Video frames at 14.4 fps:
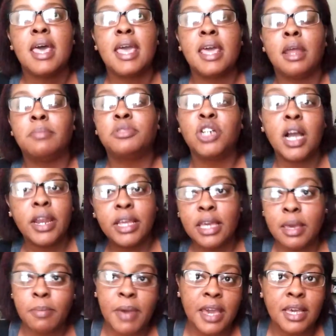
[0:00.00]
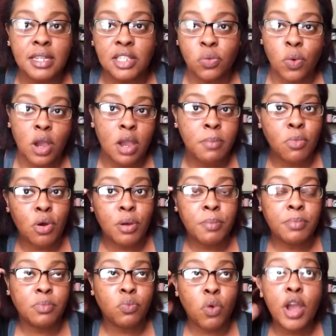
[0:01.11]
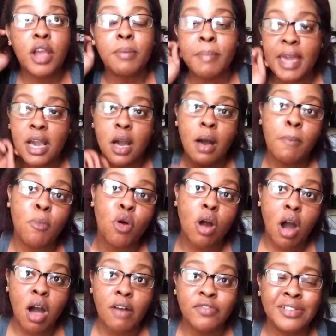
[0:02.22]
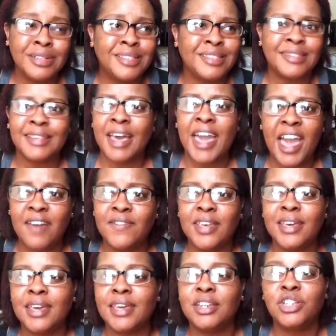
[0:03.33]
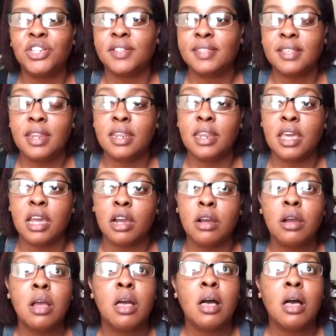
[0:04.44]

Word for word: and I'm trying to get back into wearing more wearing makeup more often since I have it and it's just sitting there.